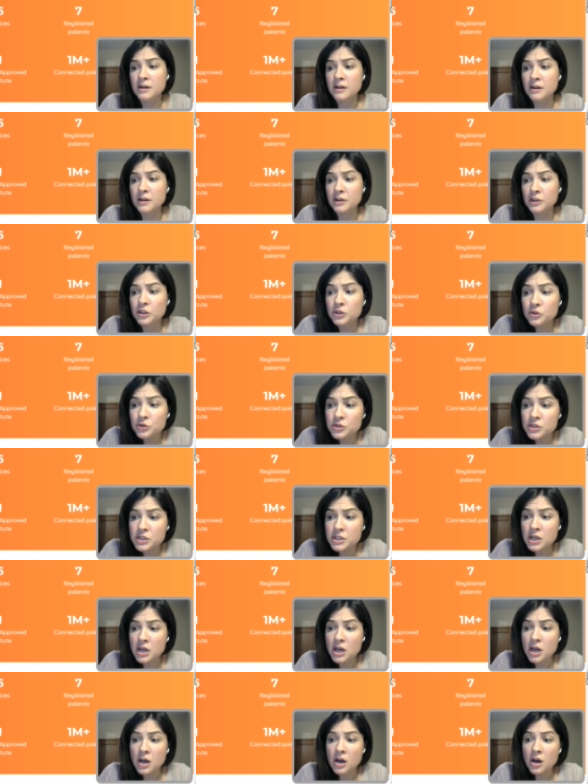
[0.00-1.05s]
used
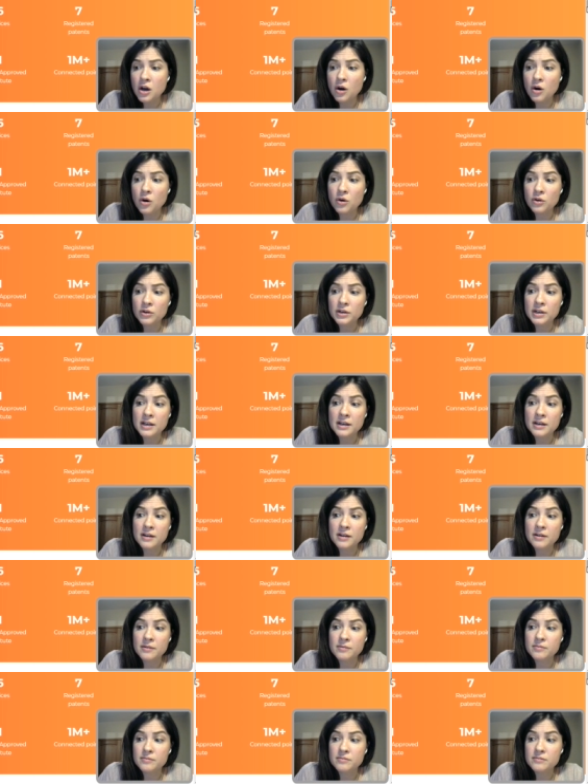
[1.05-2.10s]

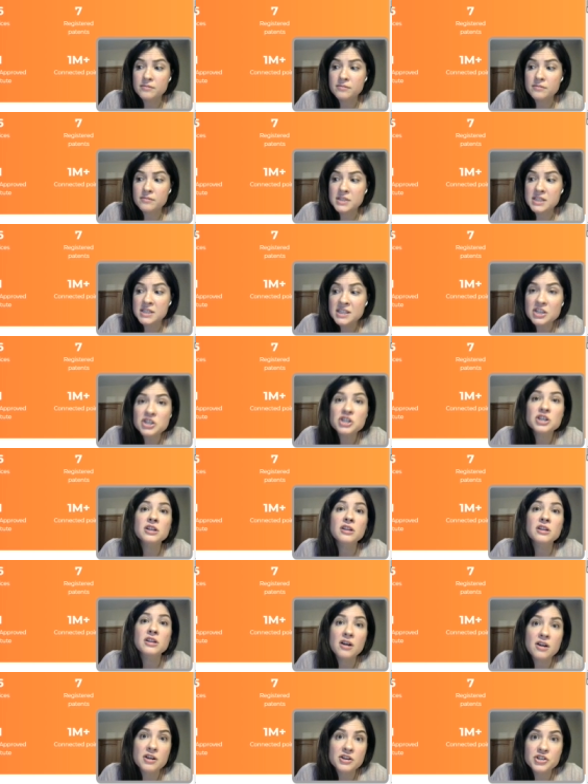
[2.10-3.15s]
on such a
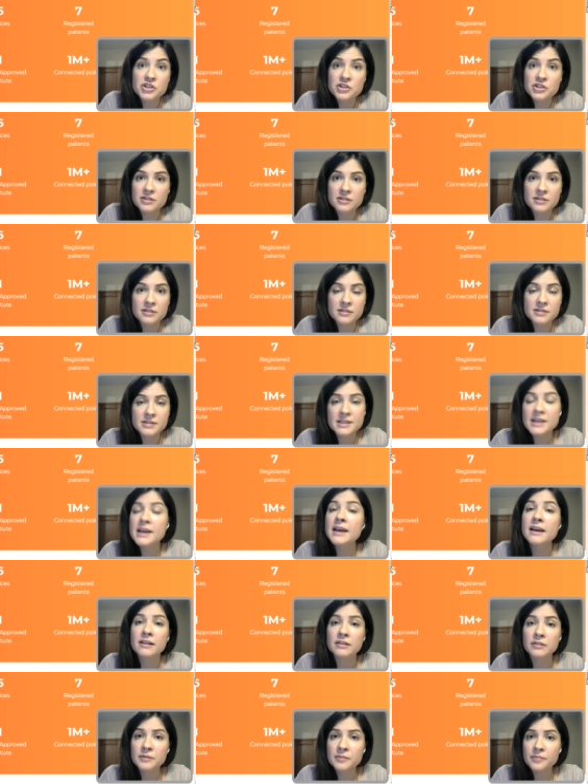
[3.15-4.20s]
large
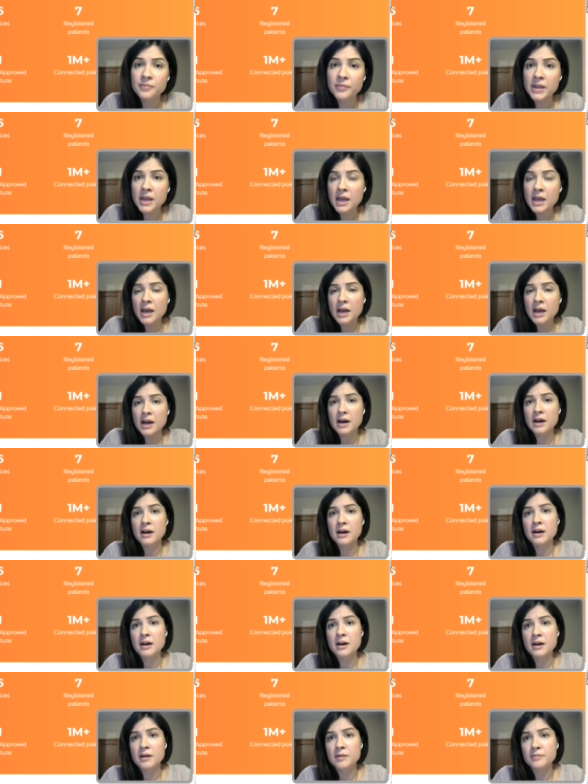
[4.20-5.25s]
scale.
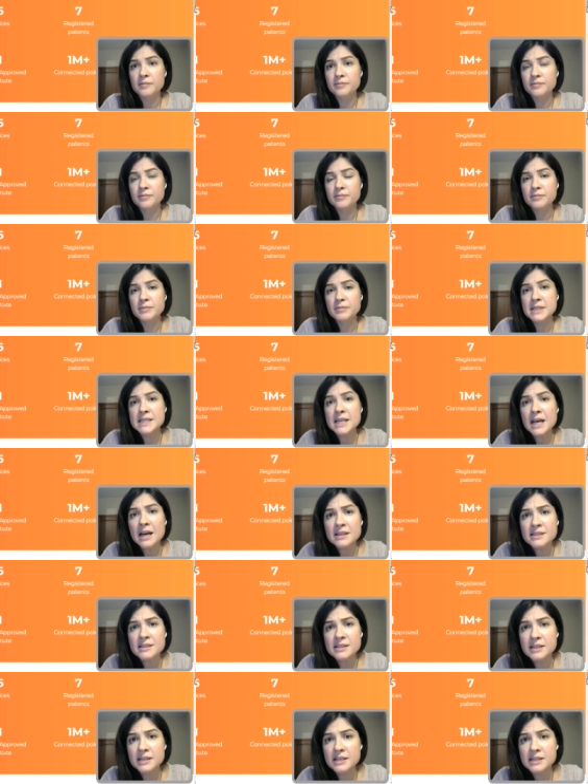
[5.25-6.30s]

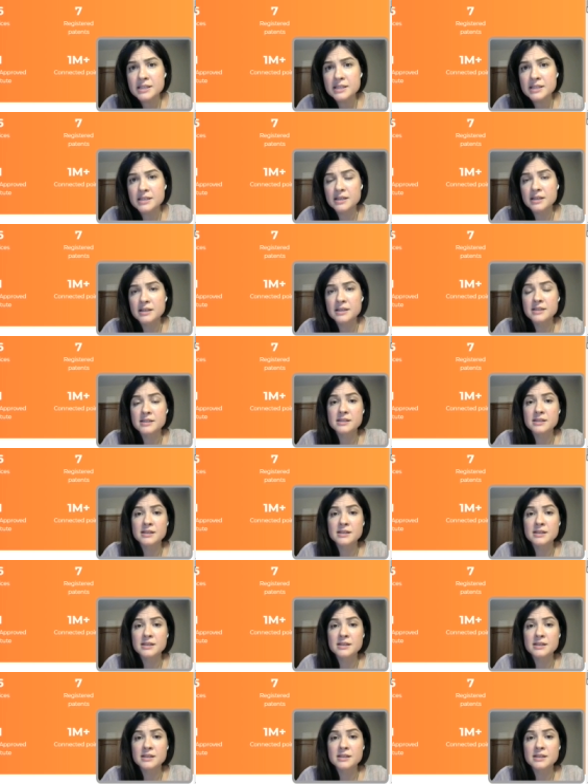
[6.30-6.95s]
Besides this is,